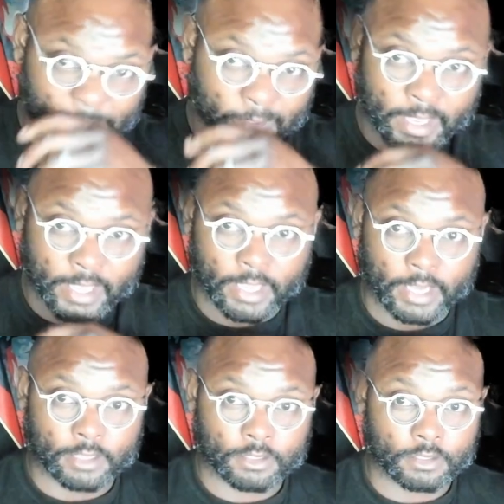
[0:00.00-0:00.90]
Hey
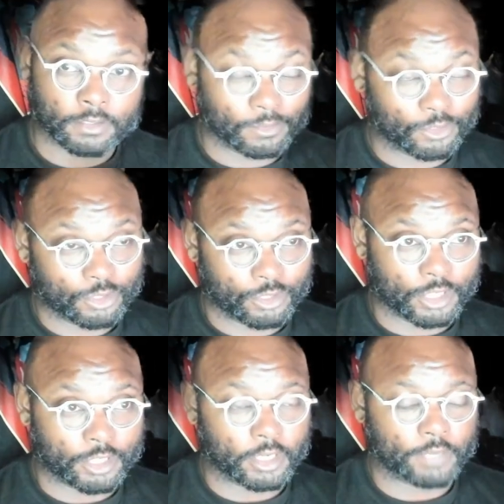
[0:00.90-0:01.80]
guys,
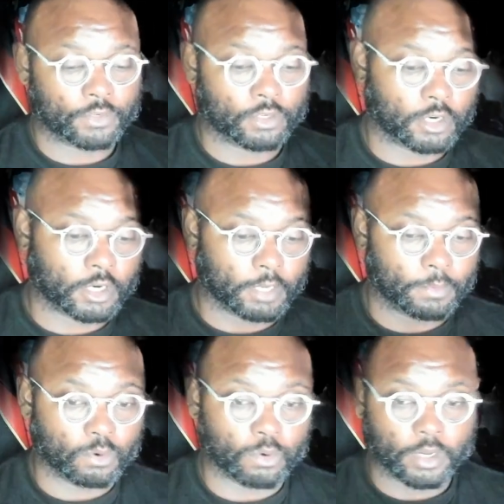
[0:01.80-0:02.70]
D-Town After Dark.
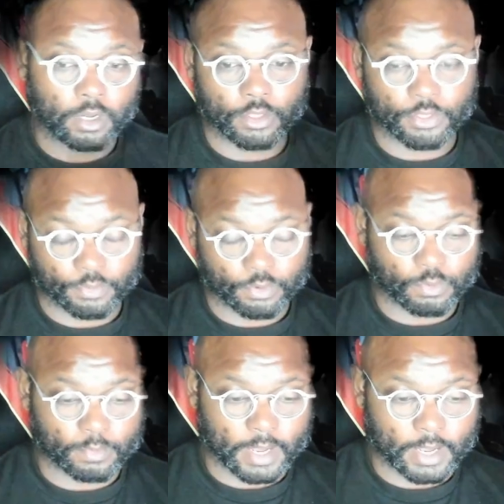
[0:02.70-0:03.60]
I'm going
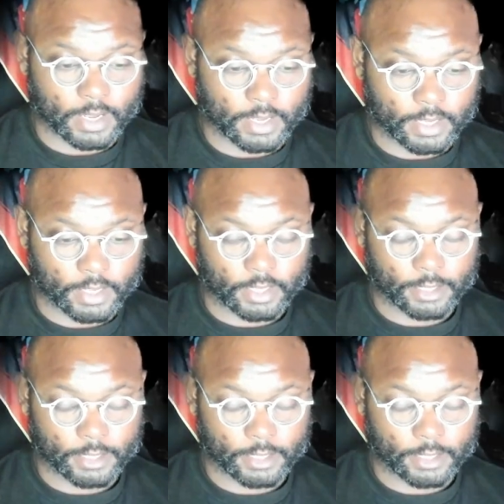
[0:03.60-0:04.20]
through my